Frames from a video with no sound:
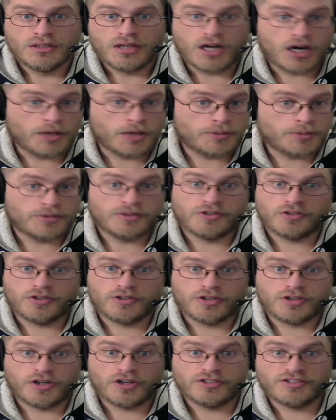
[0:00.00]
I hope you enjoy the
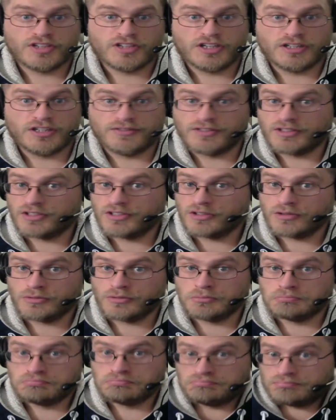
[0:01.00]
content. If you do,
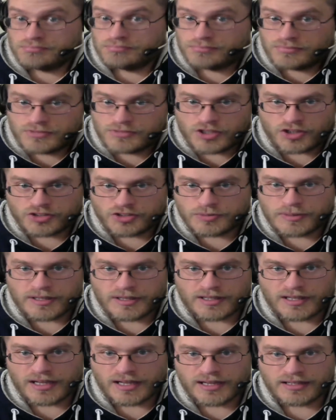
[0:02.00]
toss me a
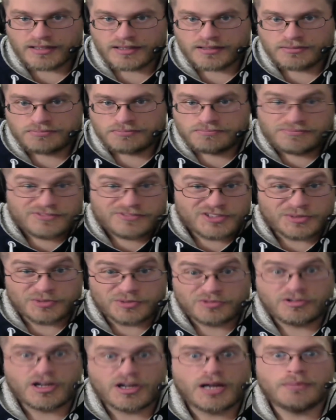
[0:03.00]
like,
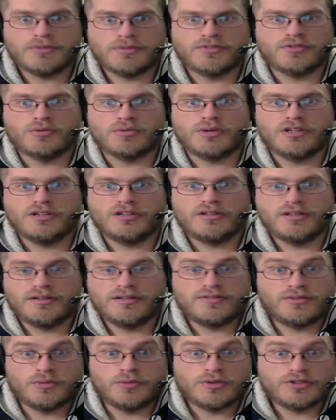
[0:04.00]
subscribe if you will,
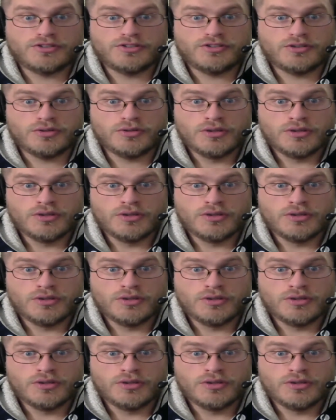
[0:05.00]
if you want to.